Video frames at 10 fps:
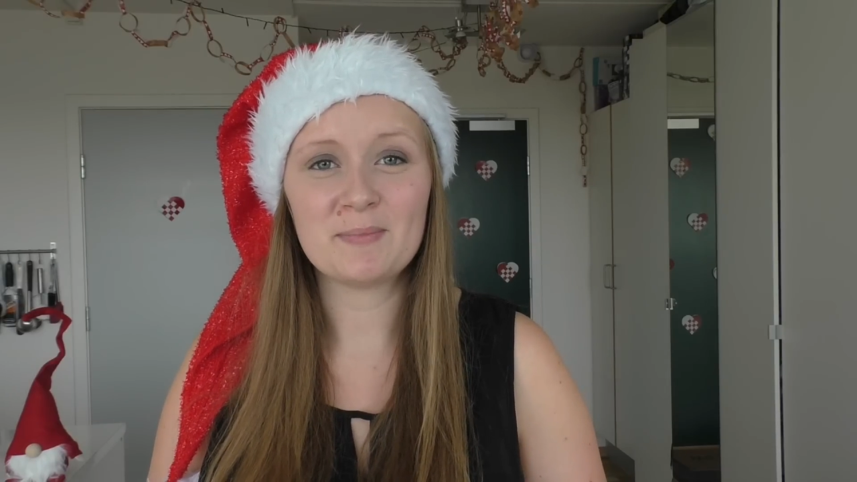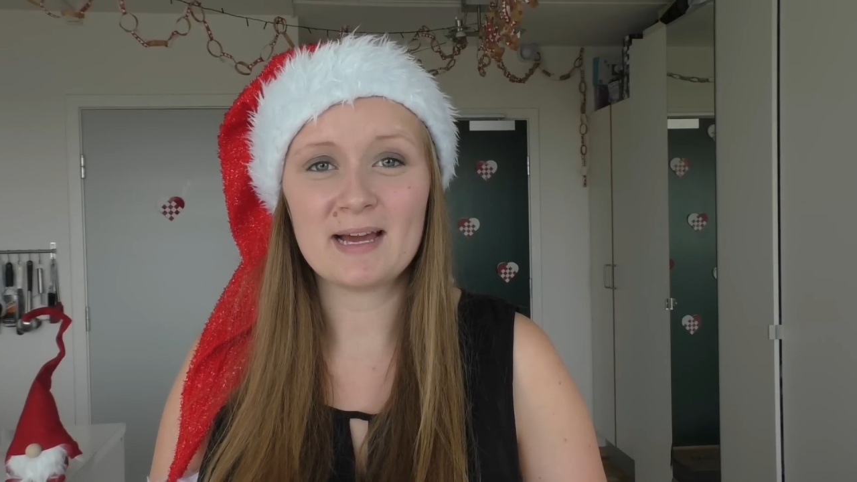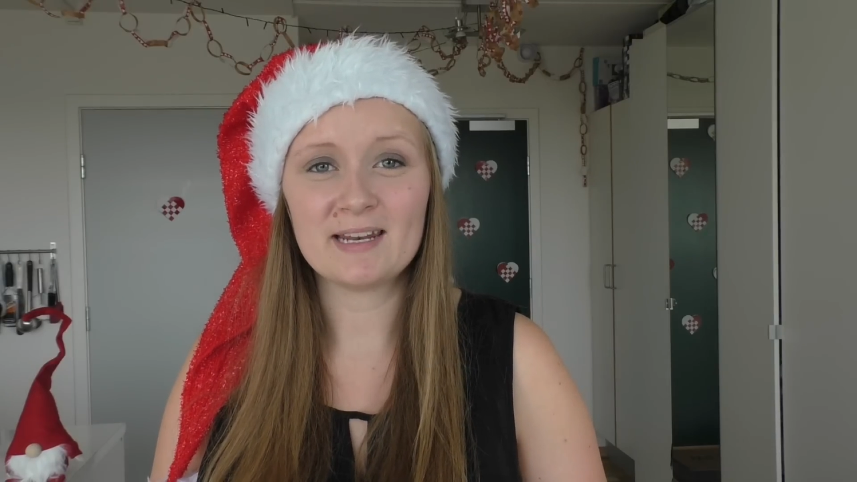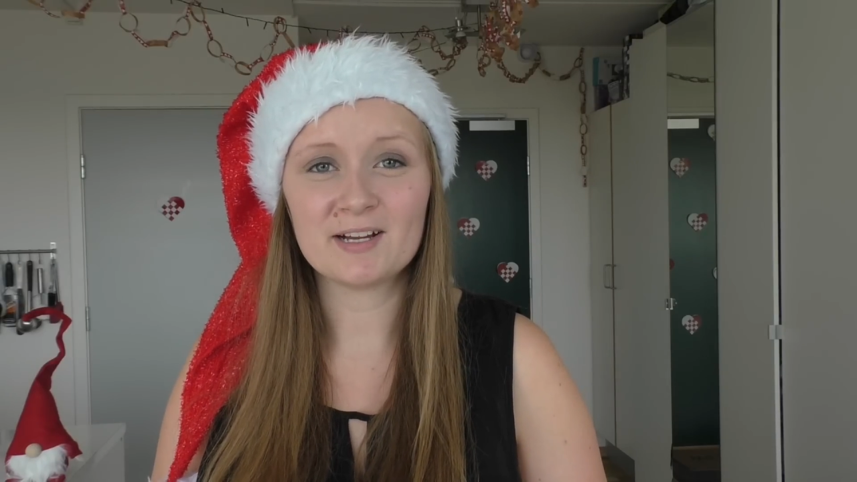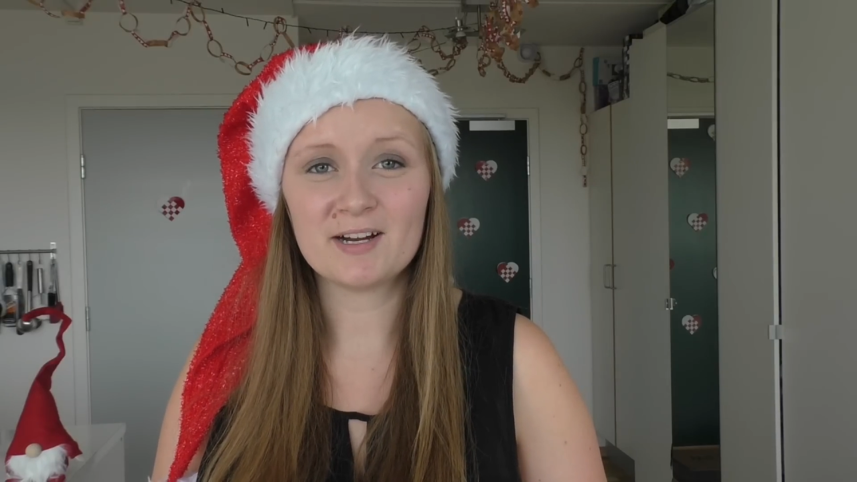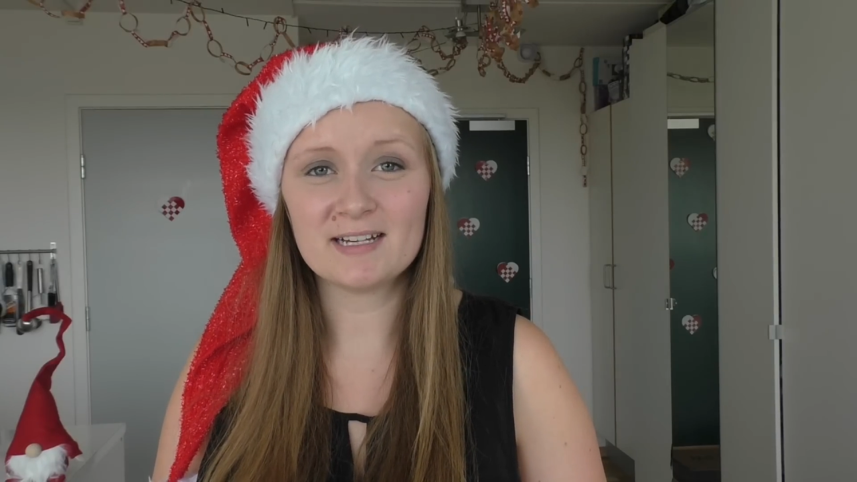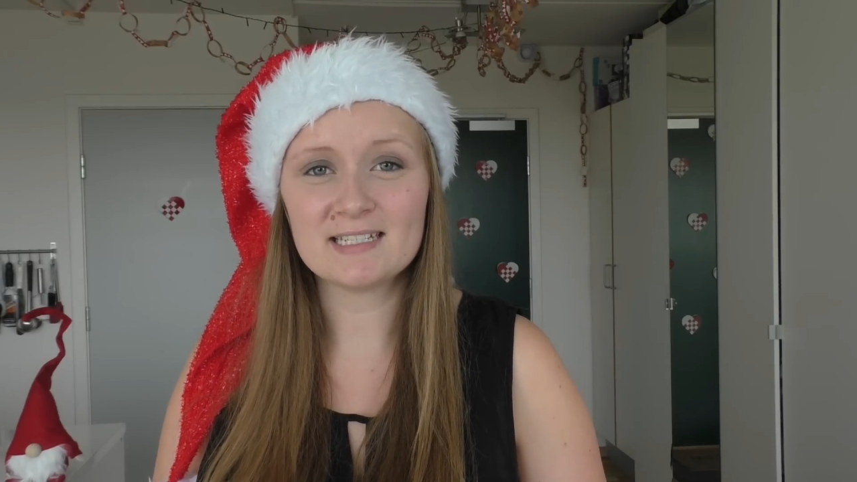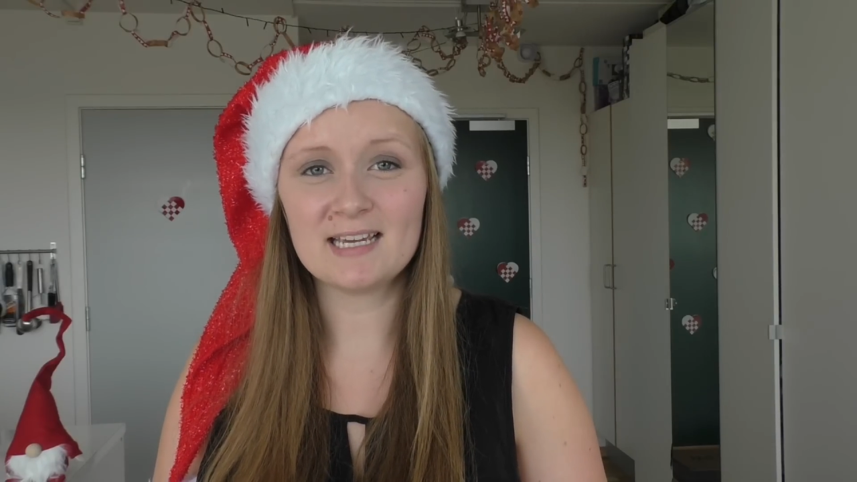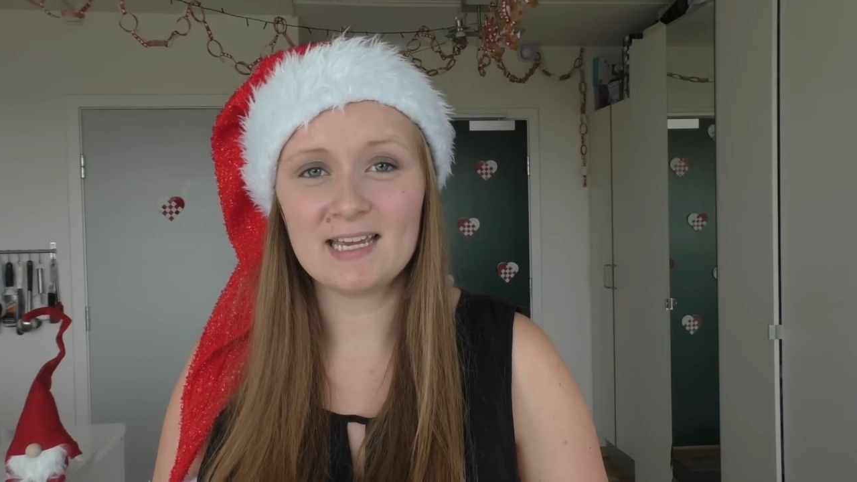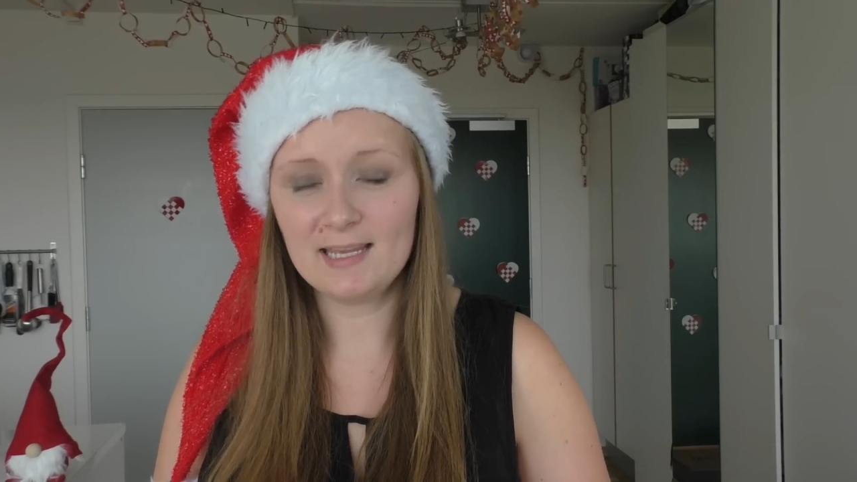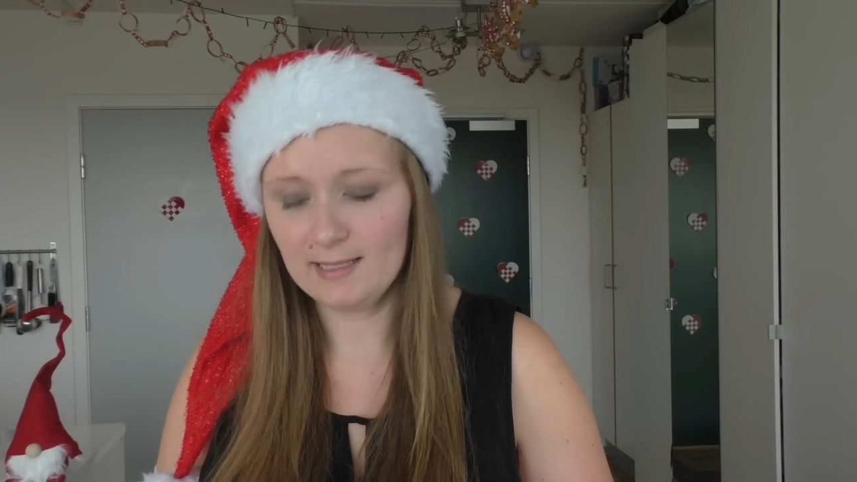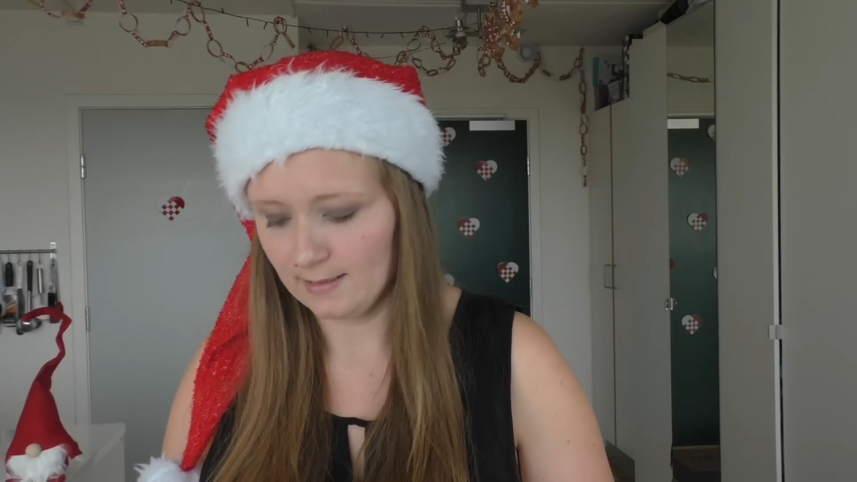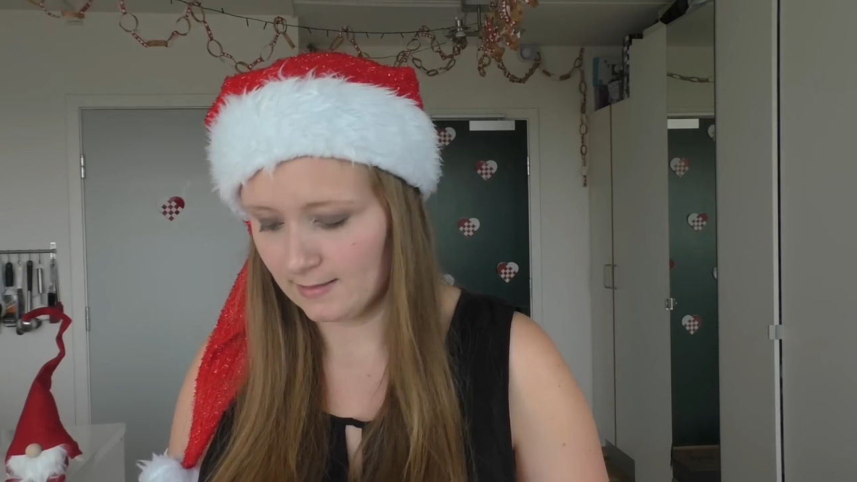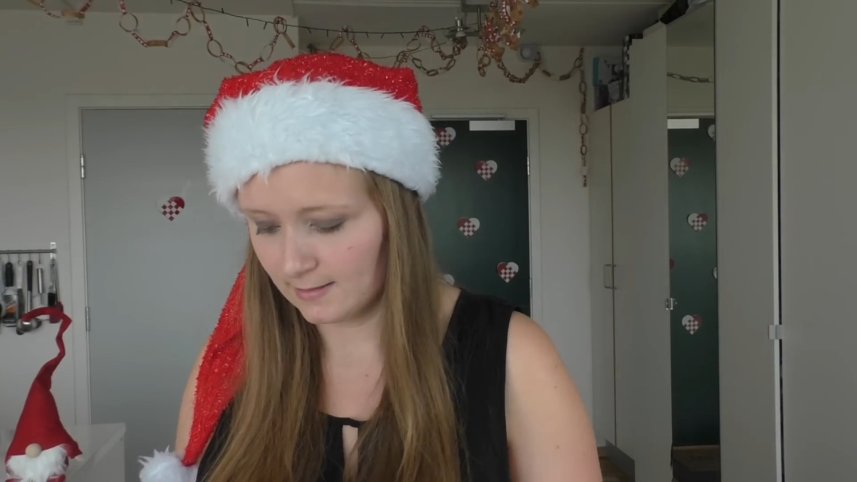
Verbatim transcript: panna cotta is